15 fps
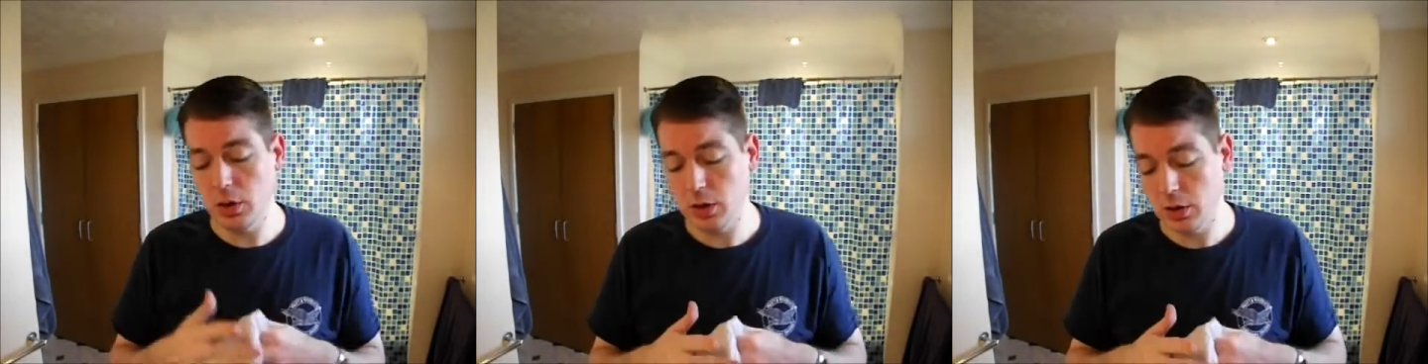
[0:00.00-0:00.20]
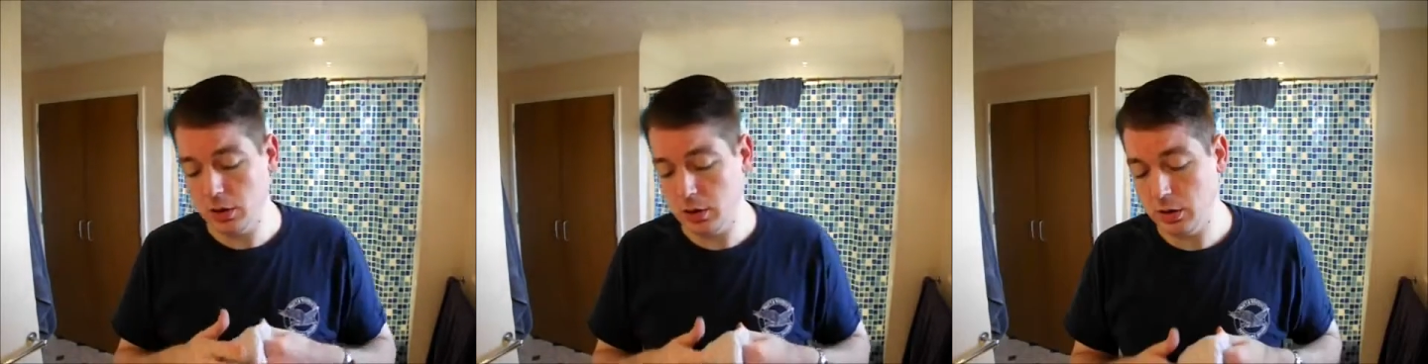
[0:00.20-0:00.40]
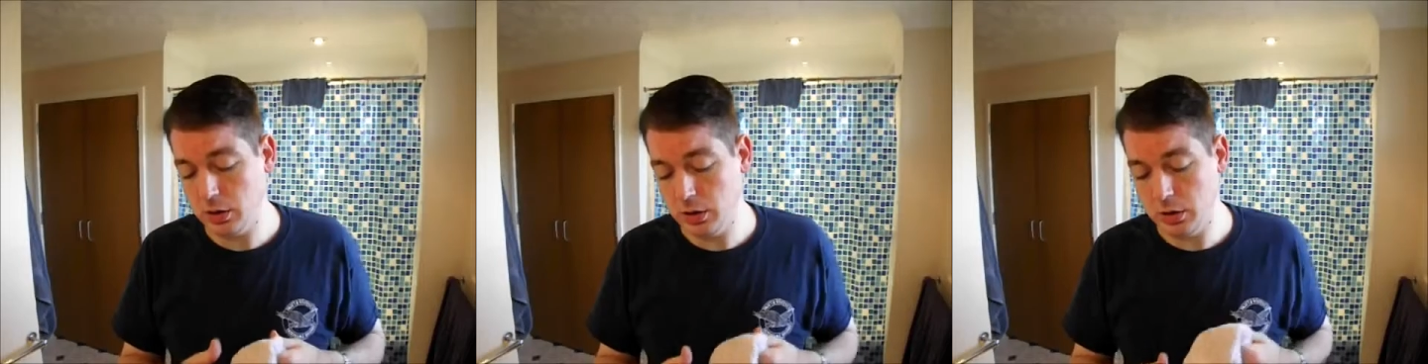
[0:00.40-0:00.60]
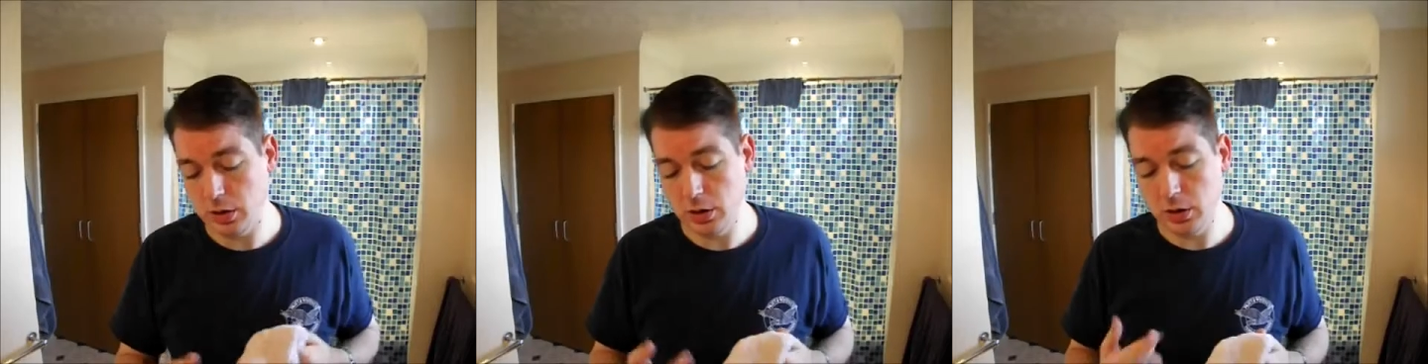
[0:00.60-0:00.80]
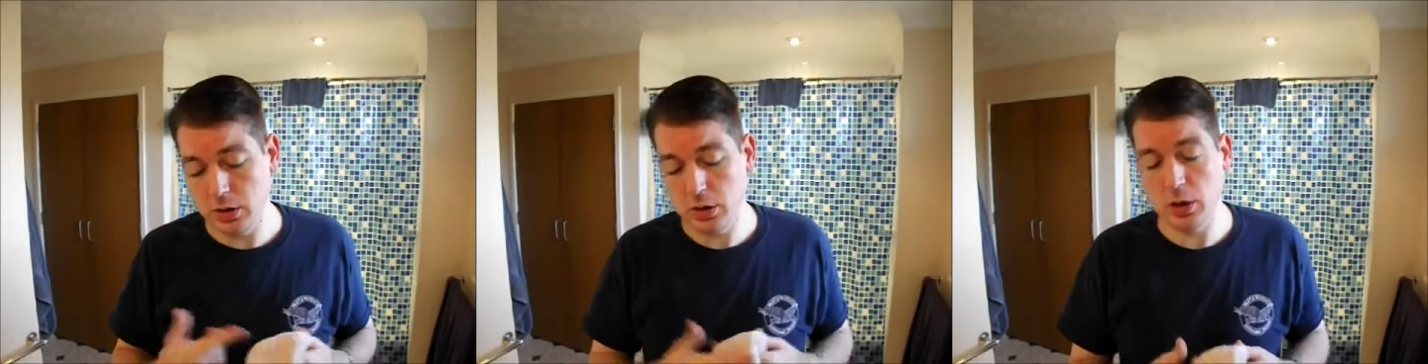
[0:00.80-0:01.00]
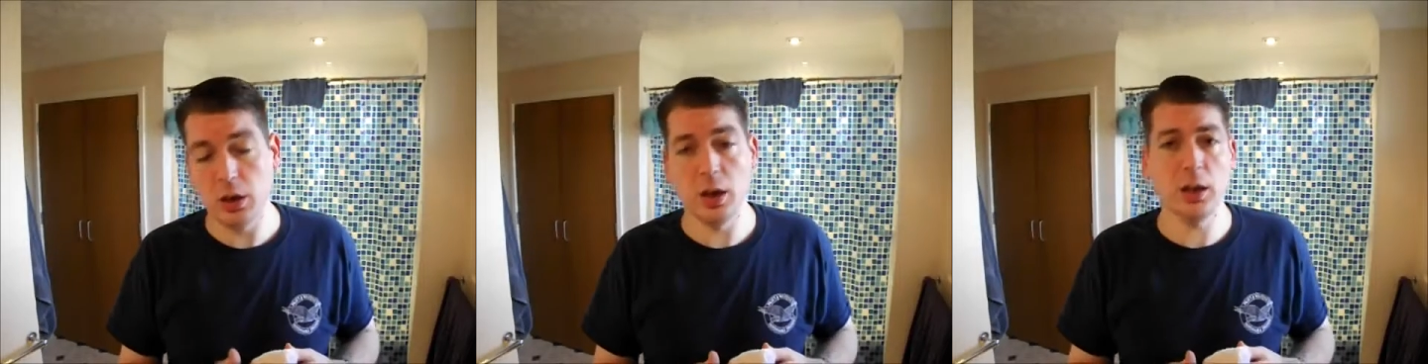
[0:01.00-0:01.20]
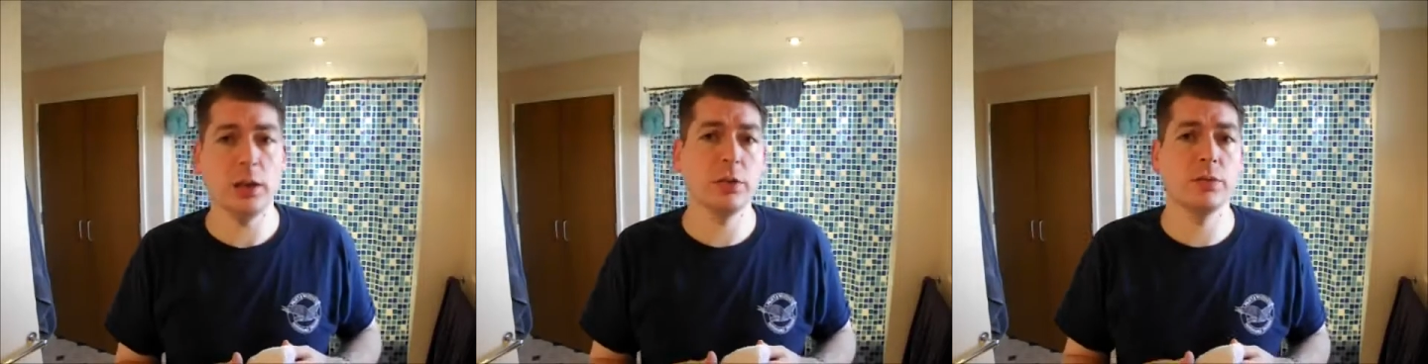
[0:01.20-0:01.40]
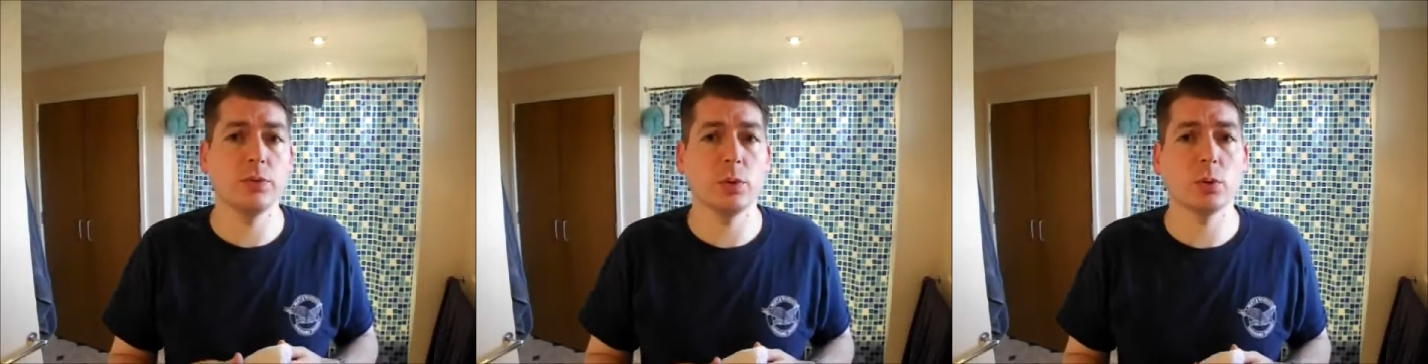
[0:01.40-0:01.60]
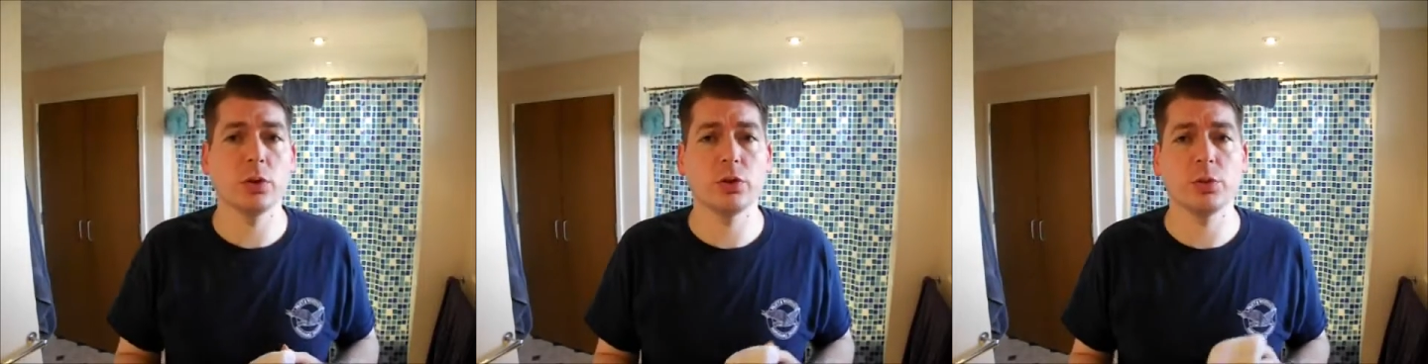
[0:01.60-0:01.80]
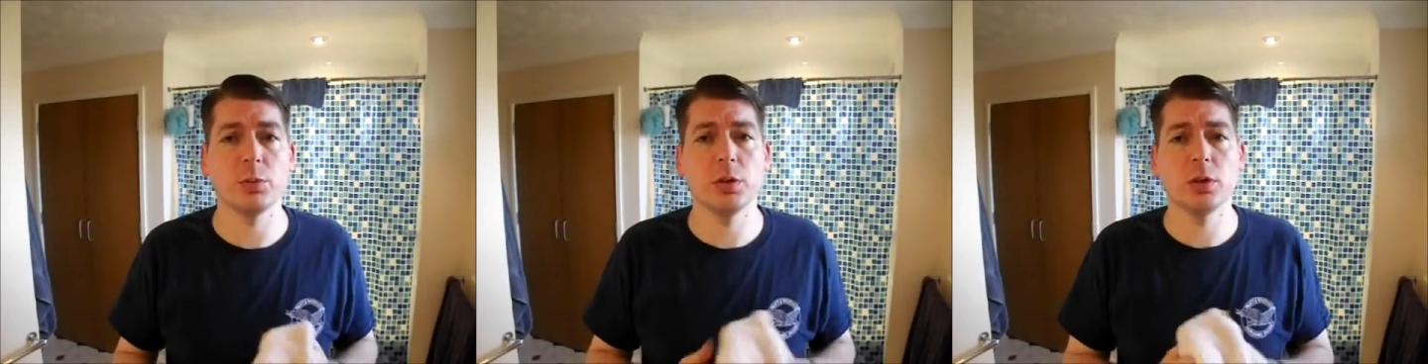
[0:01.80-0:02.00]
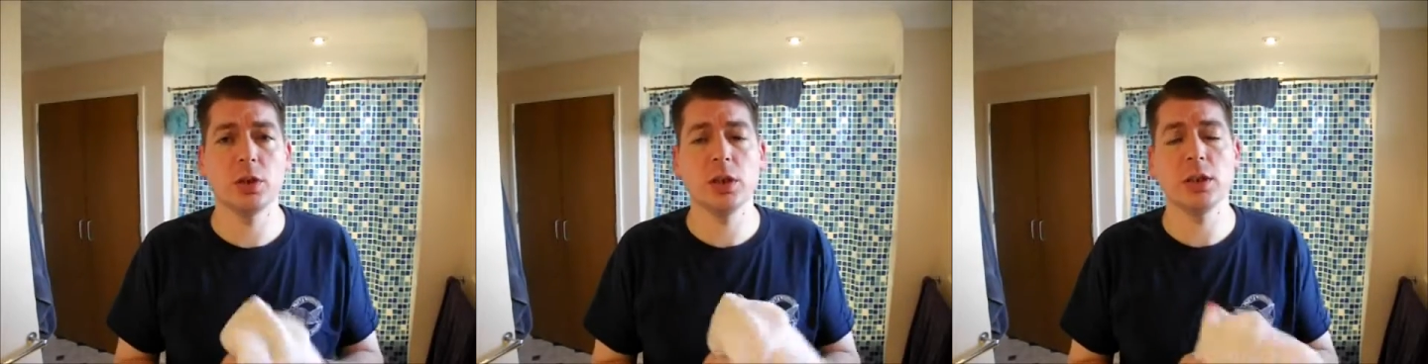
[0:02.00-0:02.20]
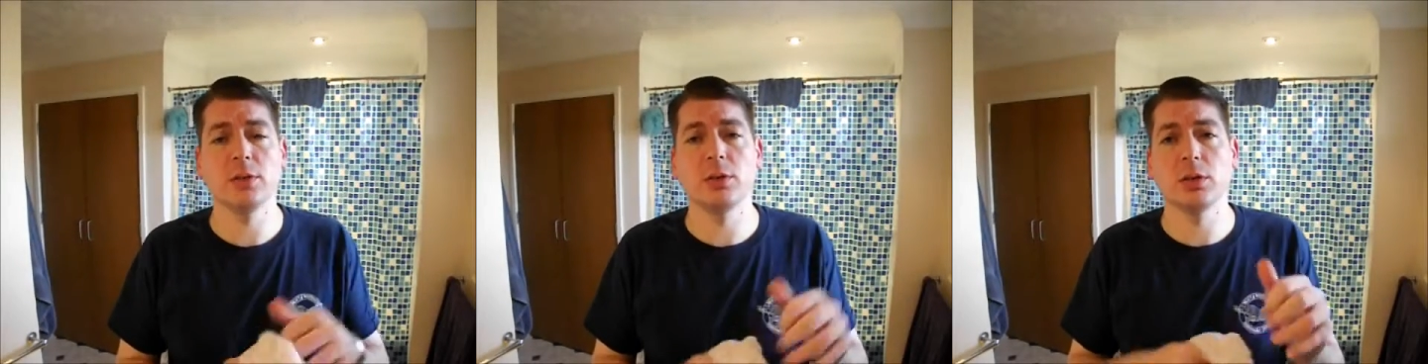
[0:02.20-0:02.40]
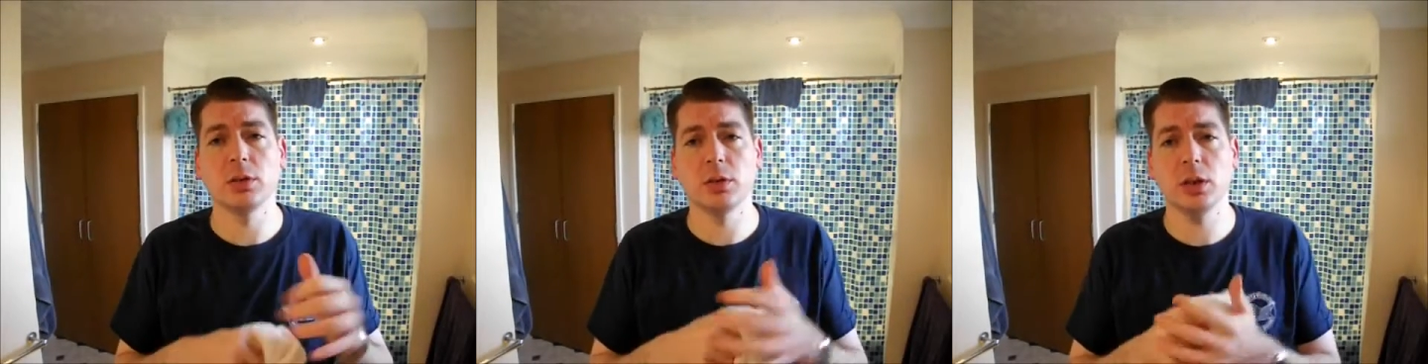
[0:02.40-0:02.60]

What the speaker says: I look forward to some good shaves.